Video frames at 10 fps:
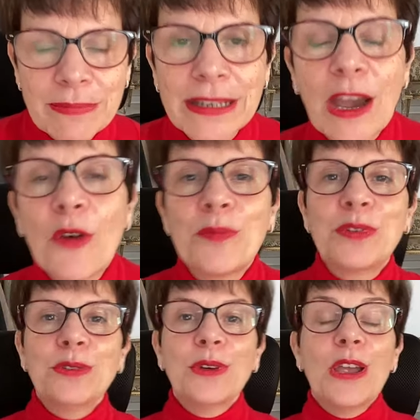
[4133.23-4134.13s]
And I hope
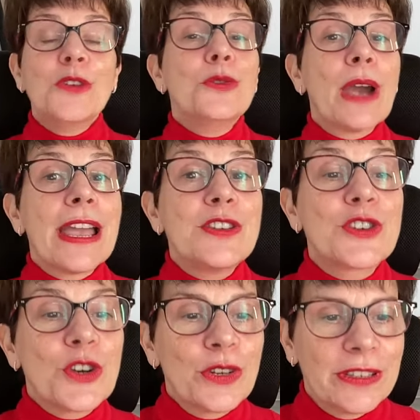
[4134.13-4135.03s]
you you
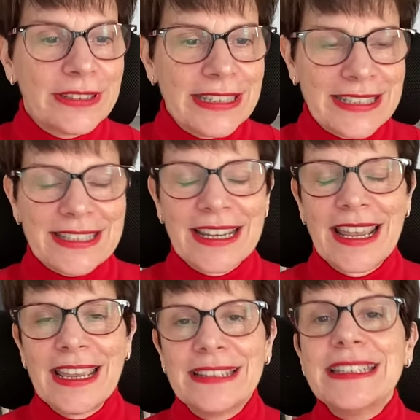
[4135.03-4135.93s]
enjoyed this
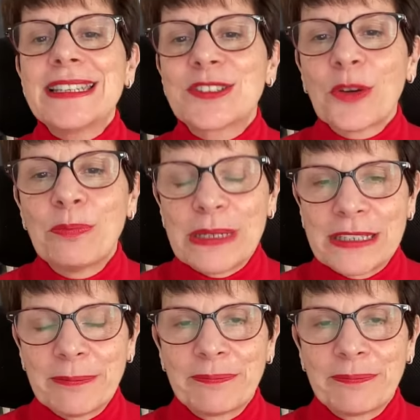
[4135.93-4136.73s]
this topic.